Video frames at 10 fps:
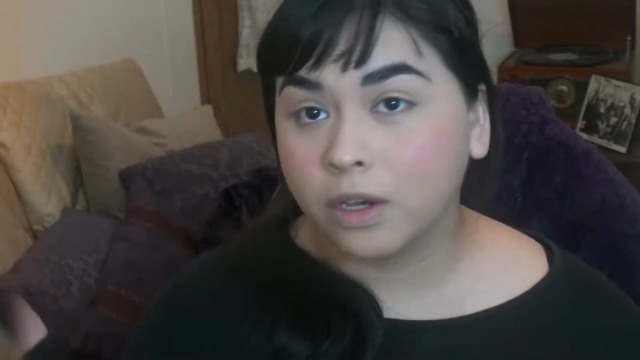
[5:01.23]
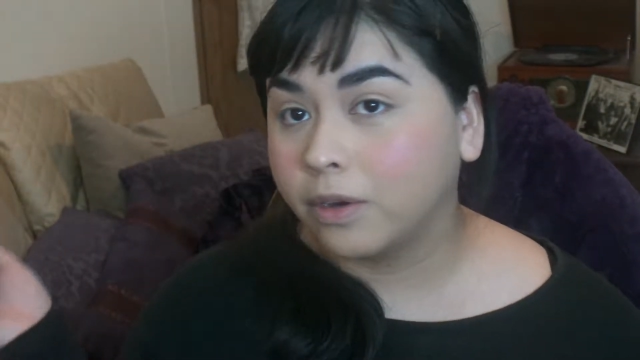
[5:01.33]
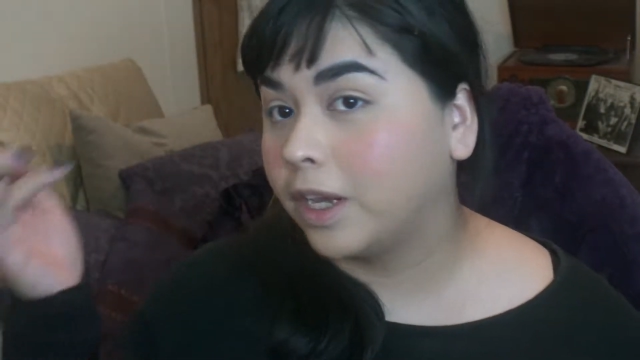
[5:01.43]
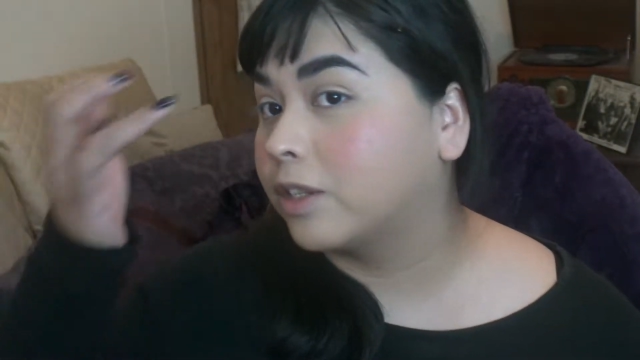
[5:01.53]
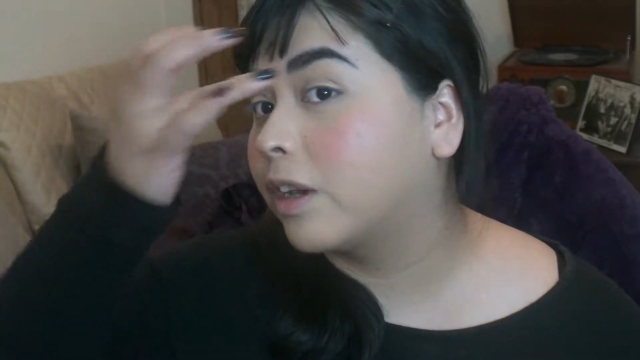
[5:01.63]

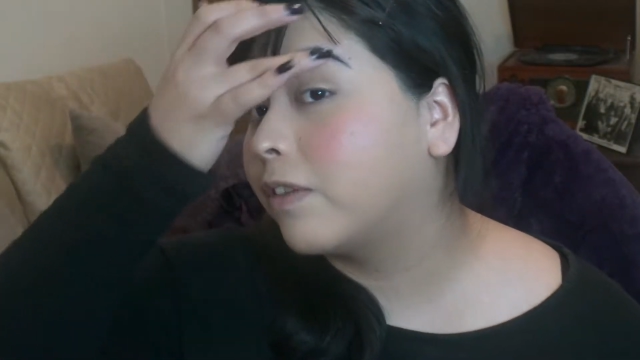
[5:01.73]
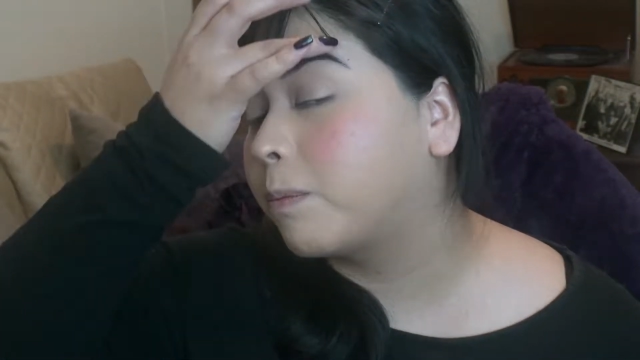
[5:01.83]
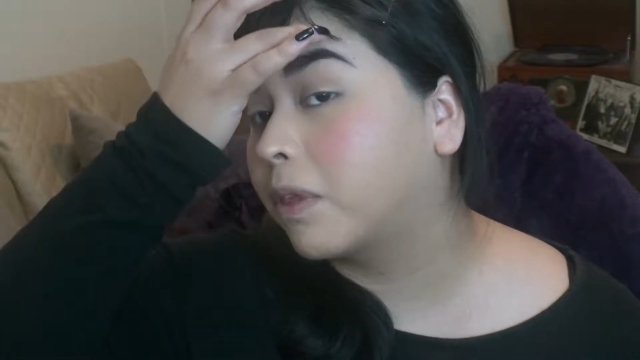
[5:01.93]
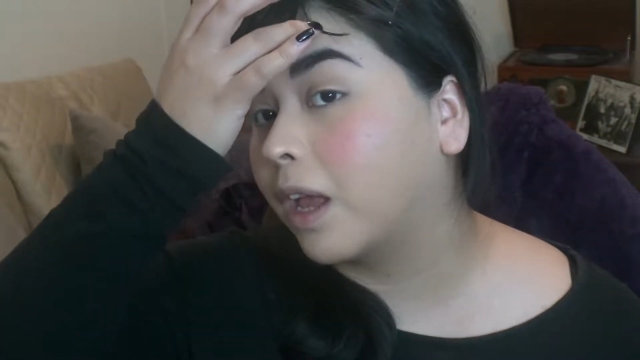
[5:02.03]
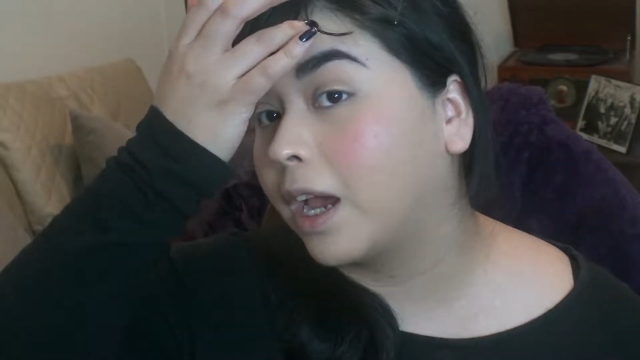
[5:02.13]
Okay, so I've
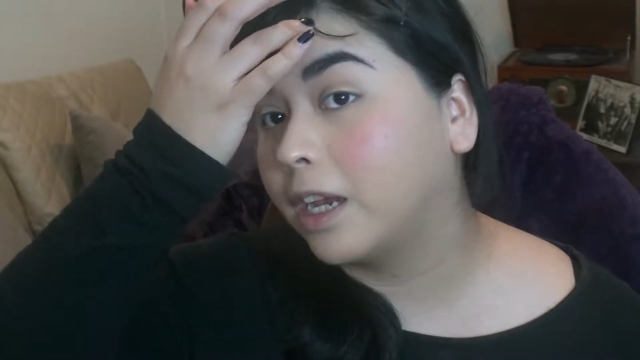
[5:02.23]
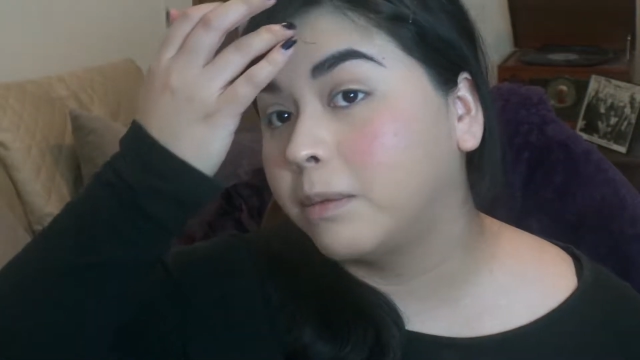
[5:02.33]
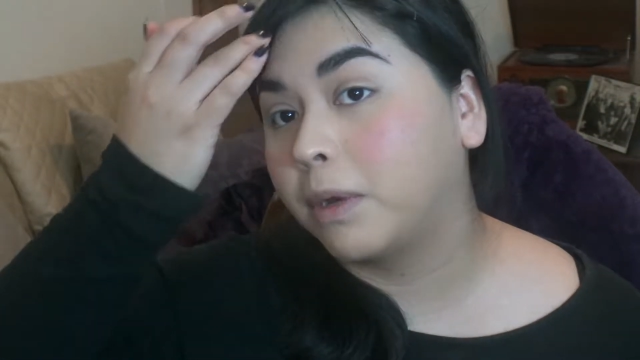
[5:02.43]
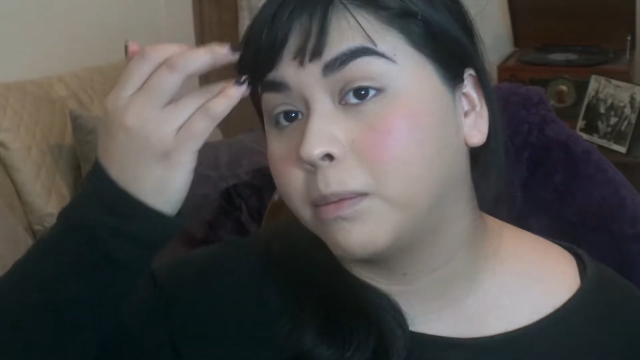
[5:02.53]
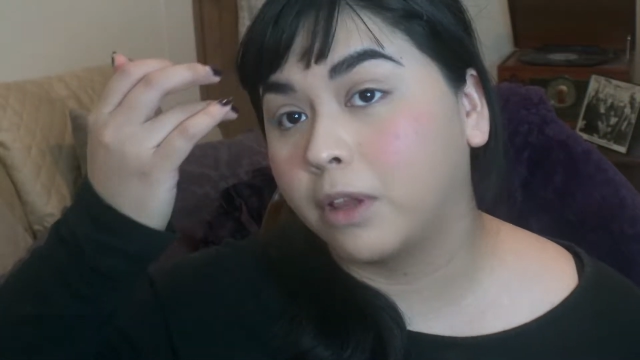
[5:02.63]

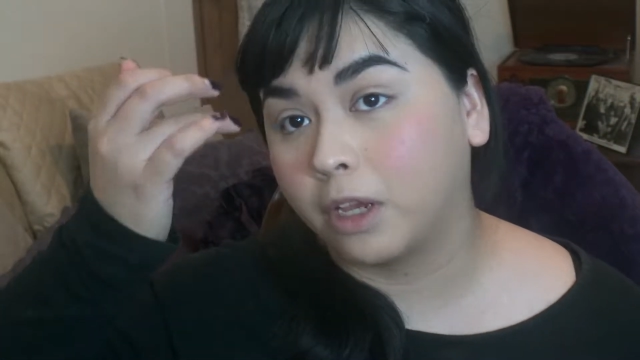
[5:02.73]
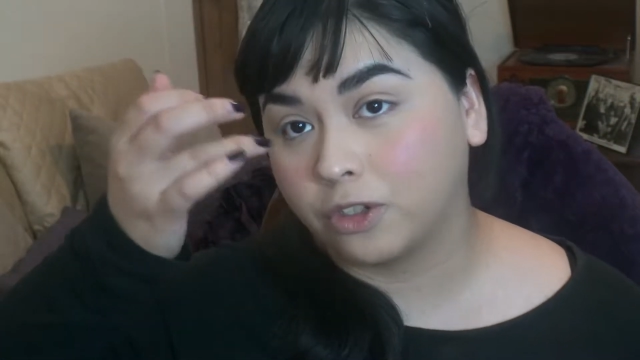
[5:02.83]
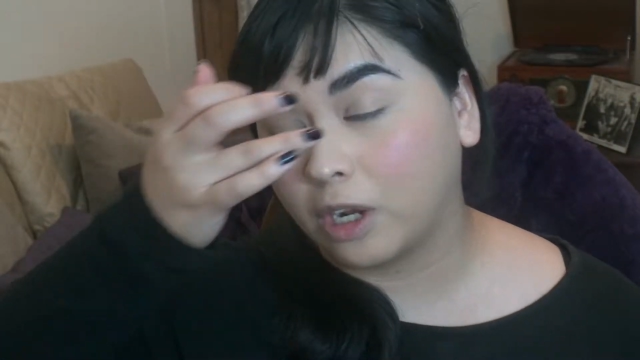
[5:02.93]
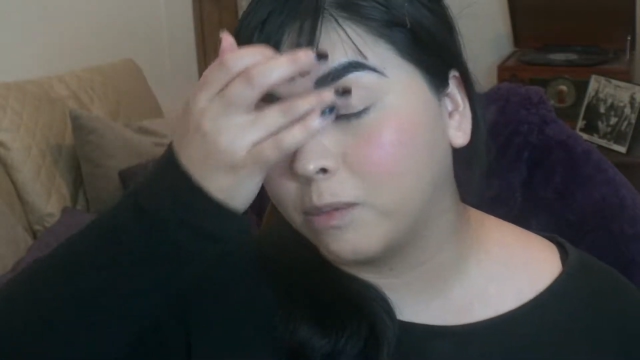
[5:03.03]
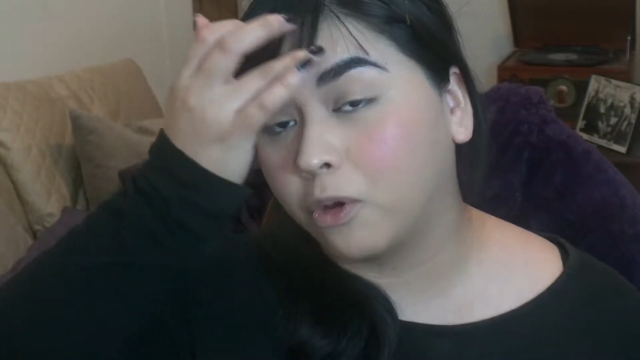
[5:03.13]
applied my
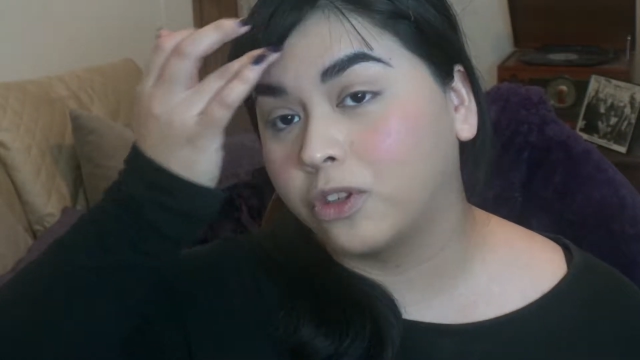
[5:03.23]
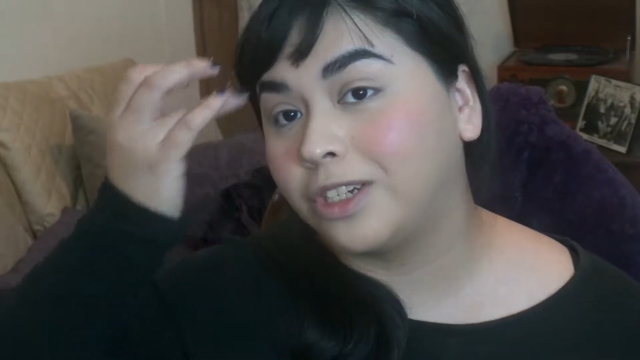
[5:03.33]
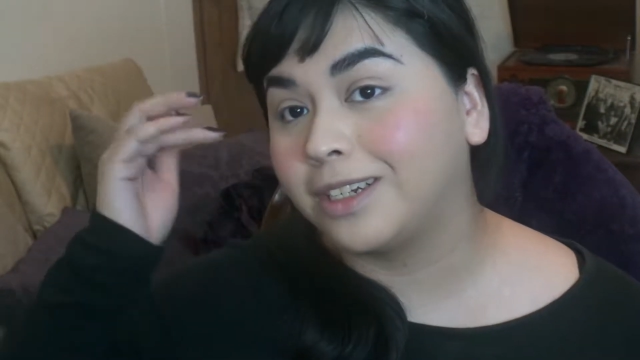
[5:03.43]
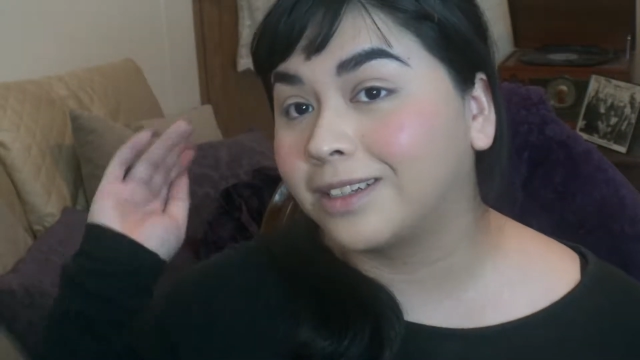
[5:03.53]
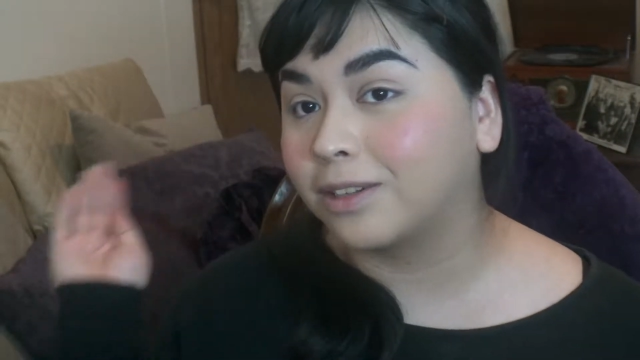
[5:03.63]
blush on both
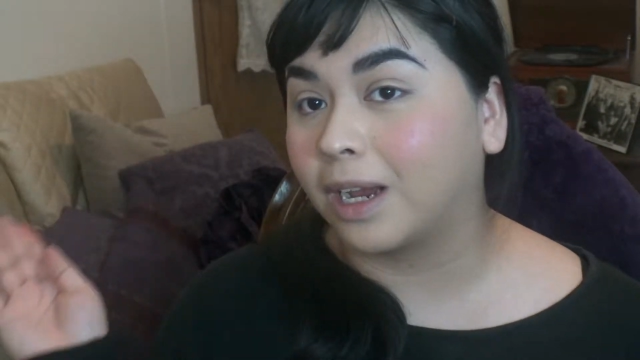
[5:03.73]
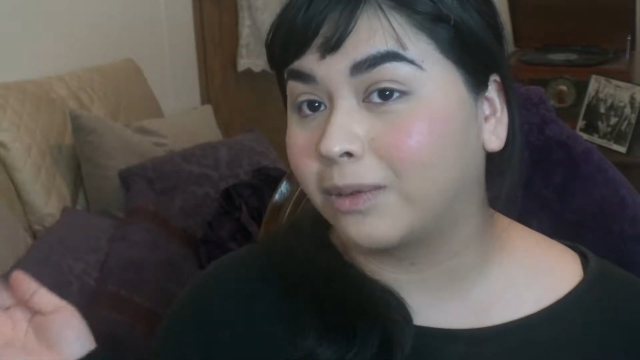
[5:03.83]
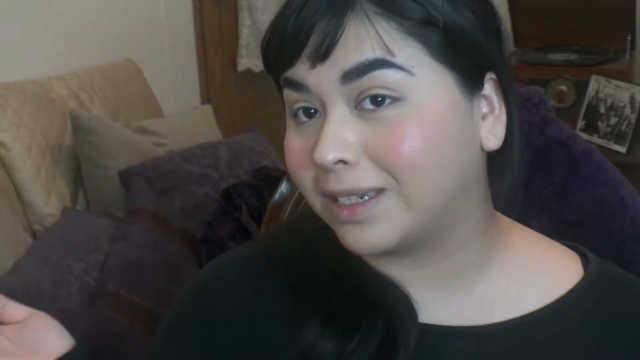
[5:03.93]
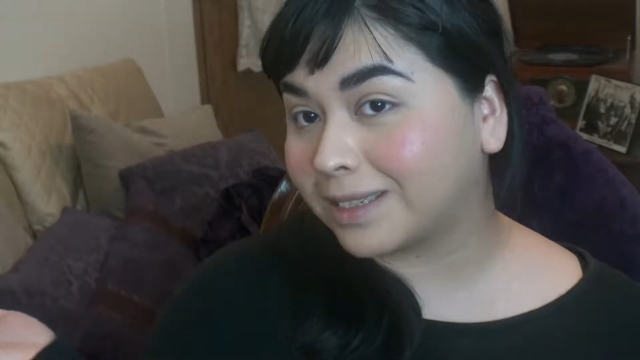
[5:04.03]
cheeks, so now when I